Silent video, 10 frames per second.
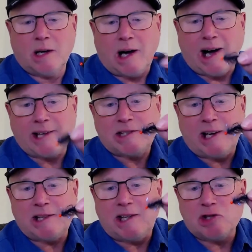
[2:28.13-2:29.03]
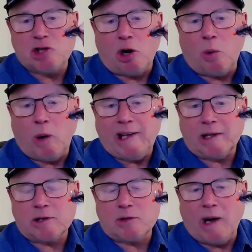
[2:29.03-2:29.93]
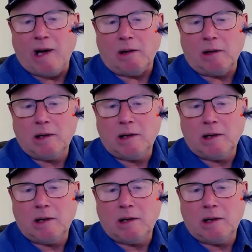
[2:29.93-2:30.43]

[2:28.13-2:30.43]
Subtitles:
I tie these all white as well.